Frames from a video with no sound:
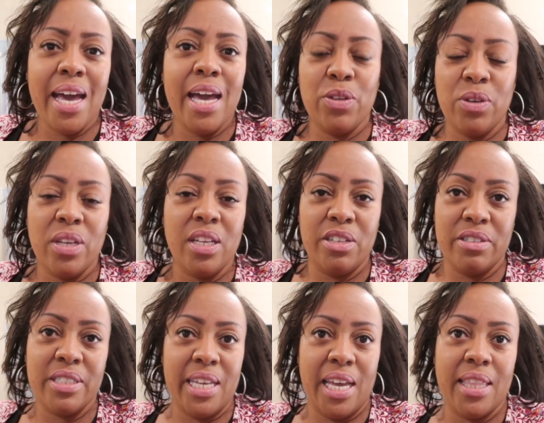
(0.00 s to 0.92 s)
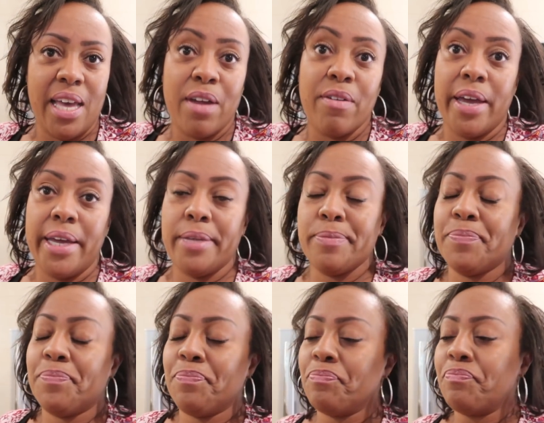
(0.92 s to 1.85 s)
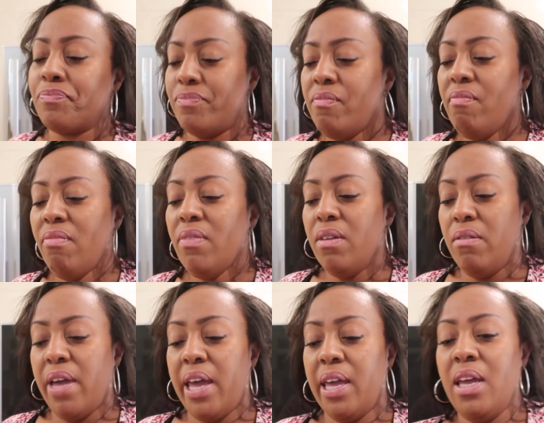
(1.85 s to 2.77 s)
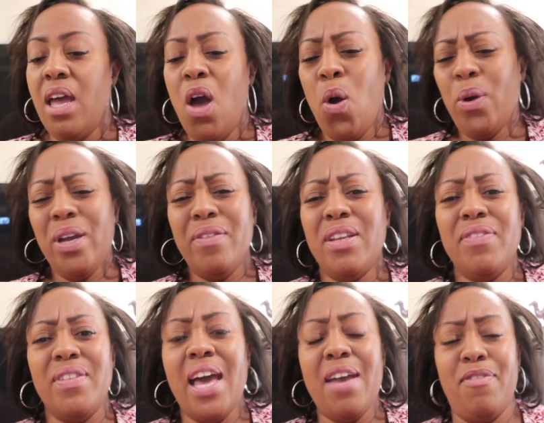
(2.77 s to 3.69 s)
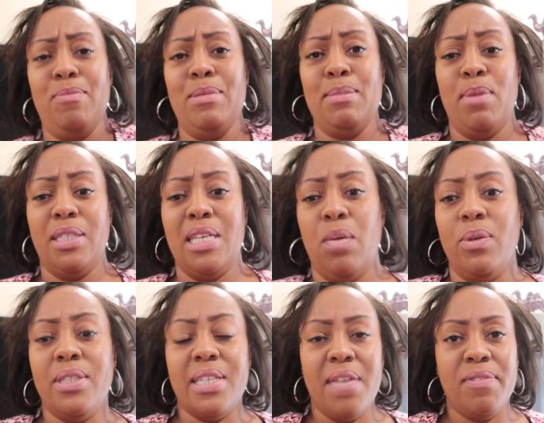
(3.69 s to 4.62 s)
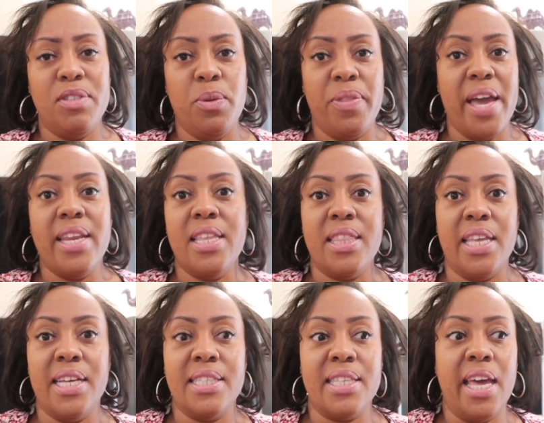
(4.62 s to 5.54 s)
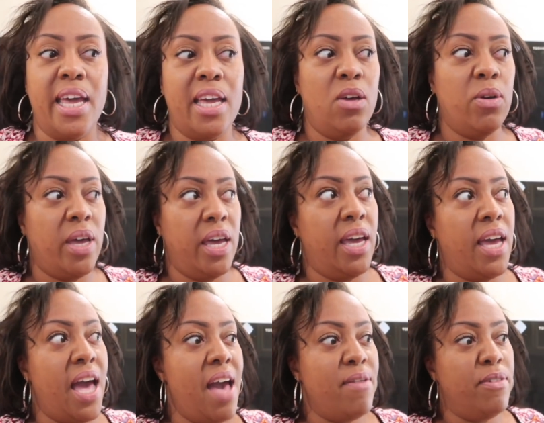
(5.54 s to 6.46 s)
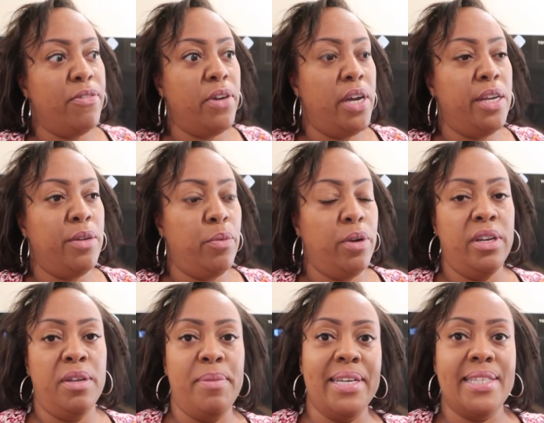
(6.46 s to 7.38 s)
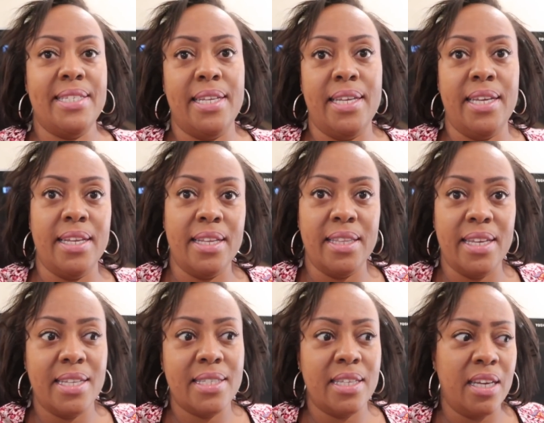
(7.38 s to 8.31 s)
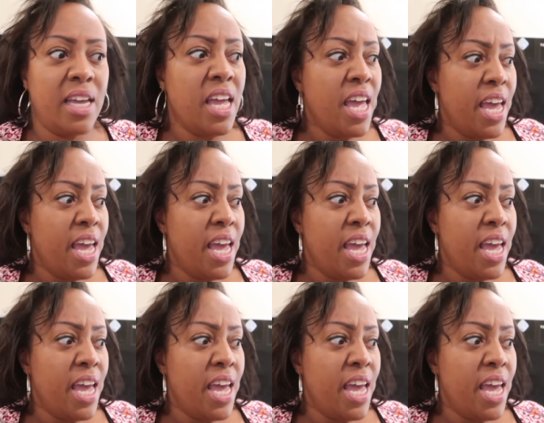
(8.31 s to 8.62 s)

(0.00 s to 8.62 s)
that, you can understand that, right? Right. Or even if not from a small town, what does that have to do with anything? It's like, okay, I have a friend and we're in a big city in Atlanta,